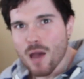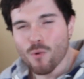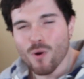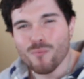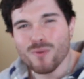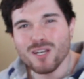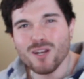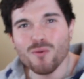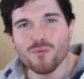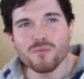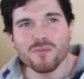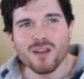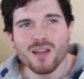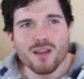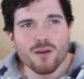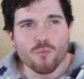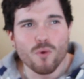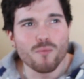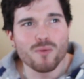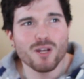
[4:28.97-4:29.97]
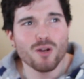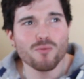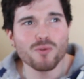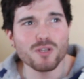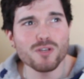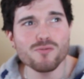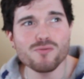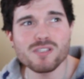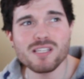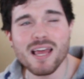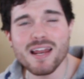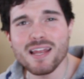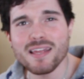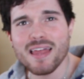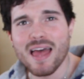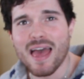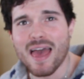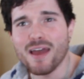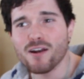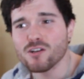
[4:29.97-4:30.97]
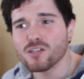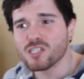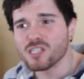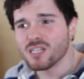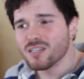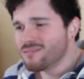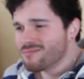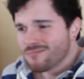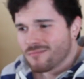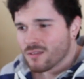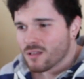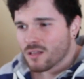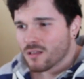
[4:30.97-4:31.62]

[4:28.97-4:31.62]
And when we don't use any of that energy,